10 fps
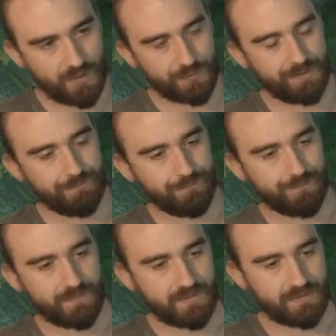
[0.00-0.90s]
Okay.
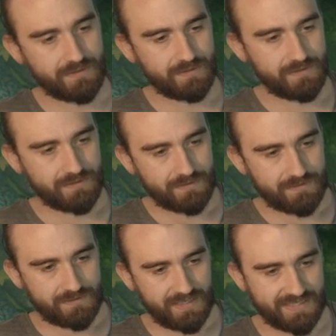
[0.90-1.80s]

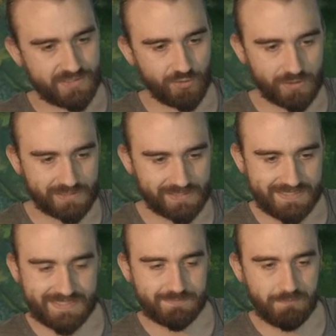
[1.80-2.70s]
Etrata,
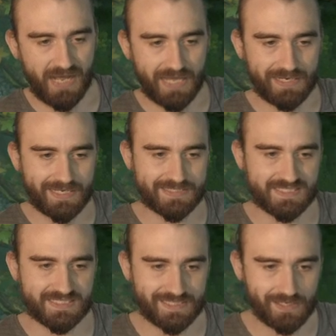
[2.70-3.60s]
this man has
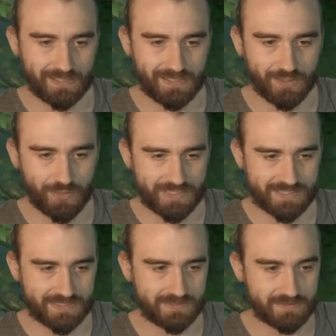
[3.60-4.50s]
style and
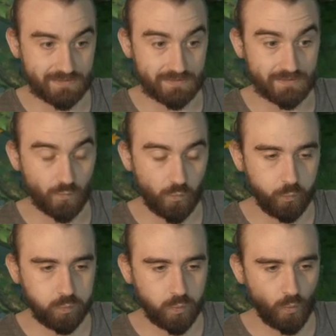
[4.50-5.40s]
grace.
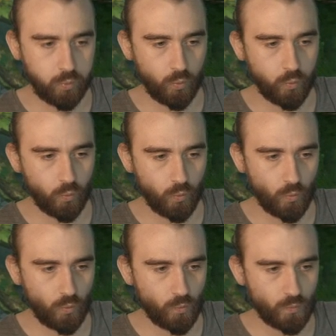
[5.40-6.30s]

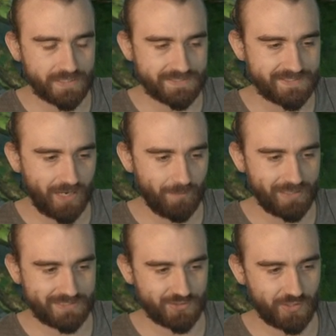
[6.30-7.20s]
Woohoo! The double
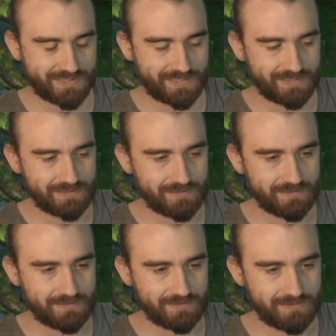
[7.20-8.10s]
Etrata!
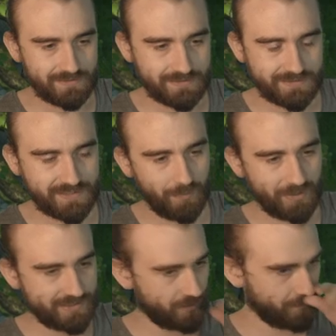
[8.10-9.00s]

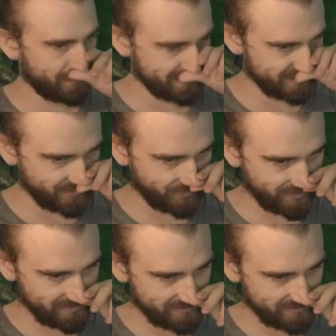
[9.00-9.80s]
Double trouble, sure.